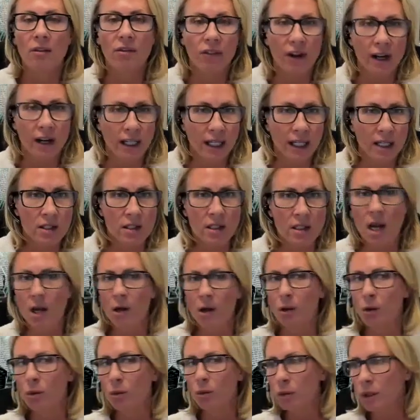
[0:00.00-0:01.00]
finance
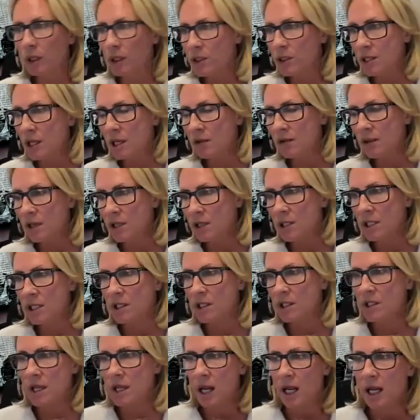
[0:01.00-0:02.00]
side or the real estate
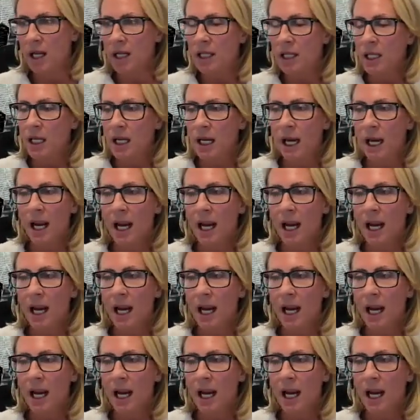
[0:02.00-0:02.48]
investing side?